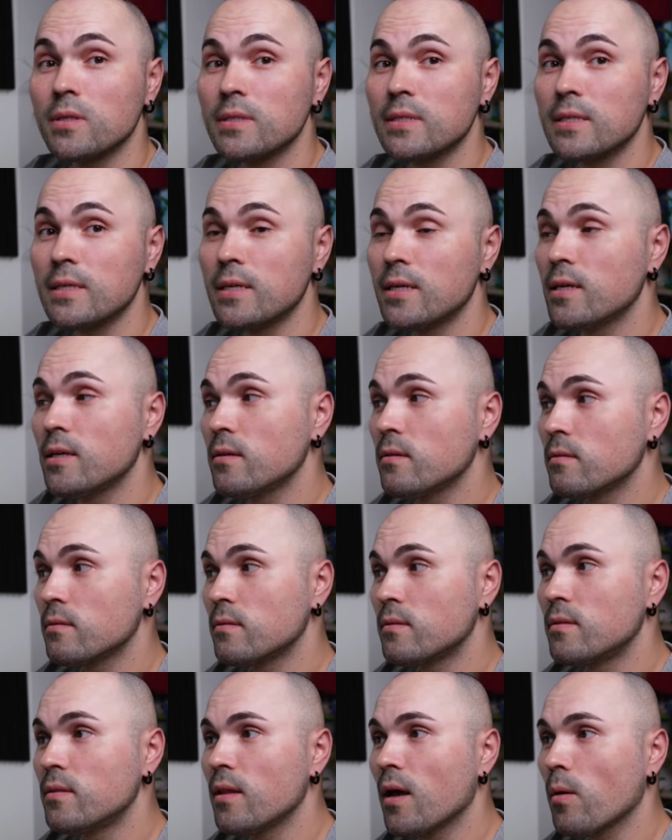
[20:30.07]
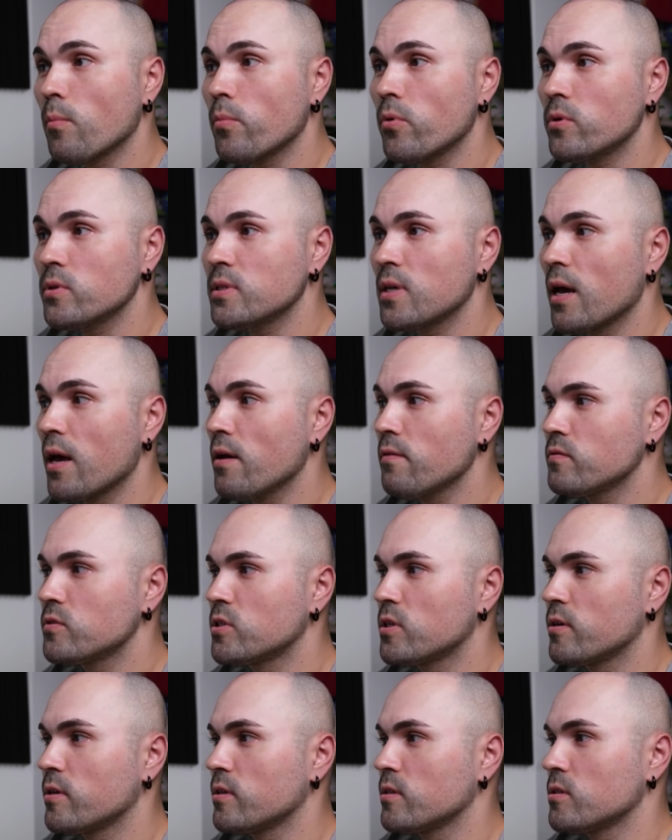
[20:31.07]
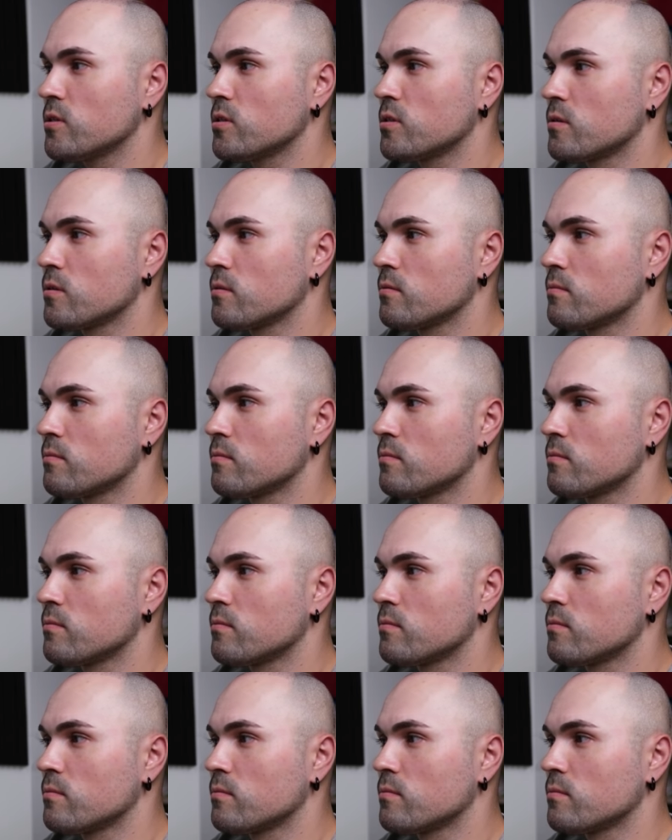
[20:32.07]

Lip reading: see, numbers have changed.